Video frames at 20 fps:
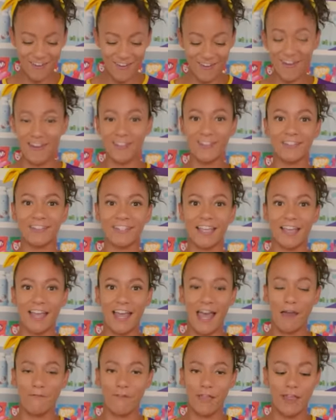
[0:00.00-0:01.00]
oh, it looks like I
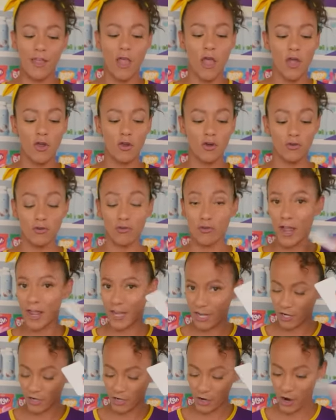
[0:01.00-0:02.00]
have a
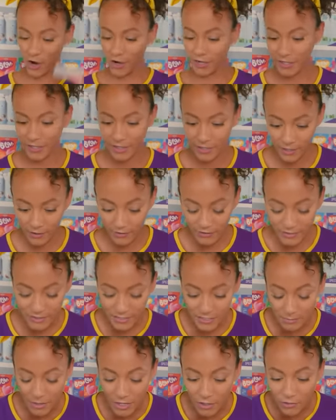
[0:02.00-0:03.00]
credit card here. Let's
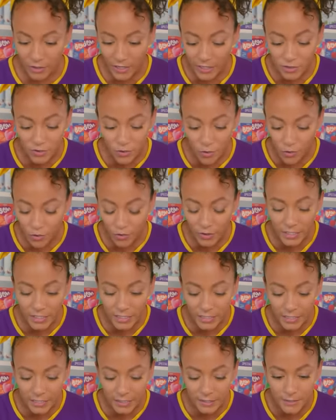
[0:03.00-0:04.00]
see, my grand total
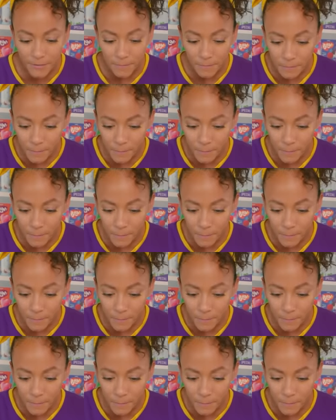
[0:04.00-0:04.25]
is